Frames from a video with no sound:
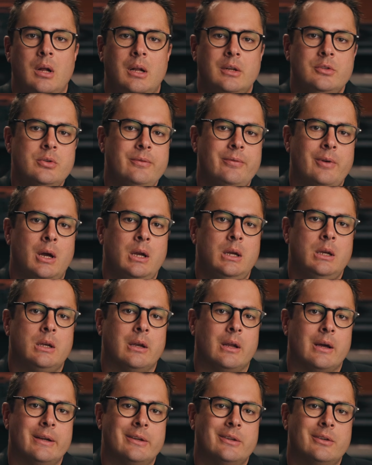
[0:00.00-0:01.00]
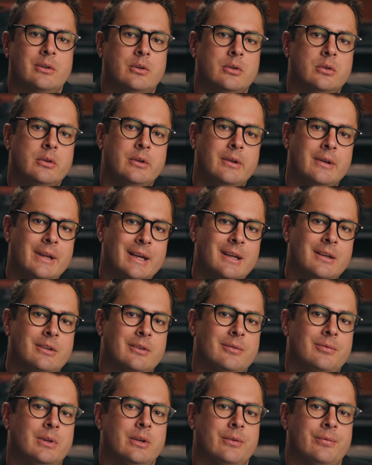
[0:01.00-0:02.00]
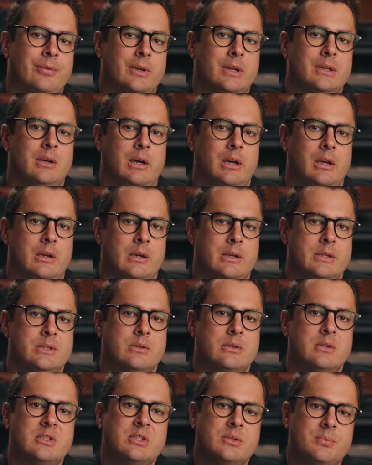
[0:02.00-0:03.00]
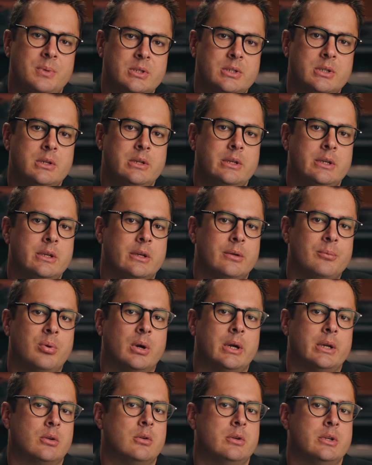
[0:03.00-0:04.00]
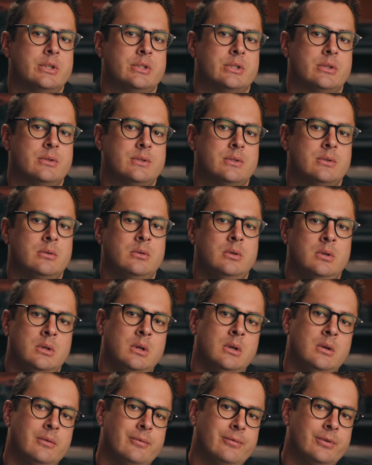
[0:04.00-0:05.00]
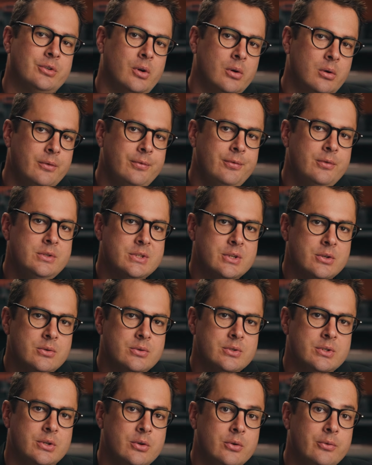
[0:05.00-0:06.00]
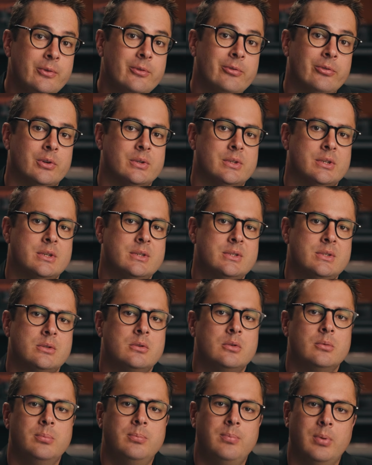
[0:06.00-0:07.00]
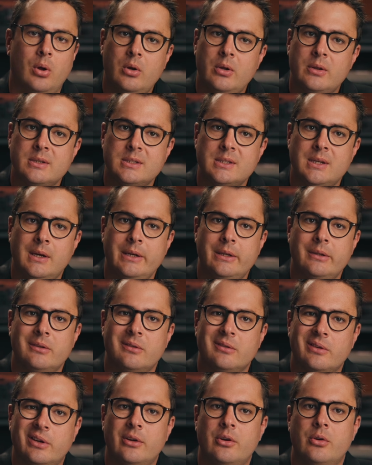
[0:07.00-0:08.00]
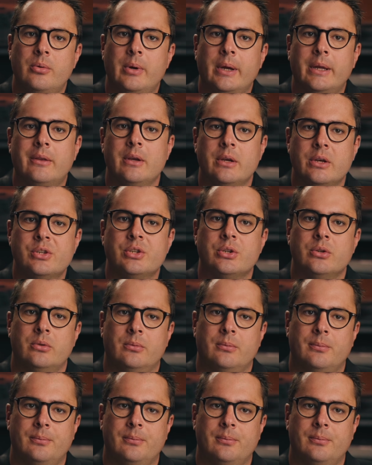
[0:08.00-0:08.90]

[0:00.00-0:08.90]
ultraviolet light could negatively affect highlights, especially in bright conditions. Photographers used UV filters to block this light and correct the issue.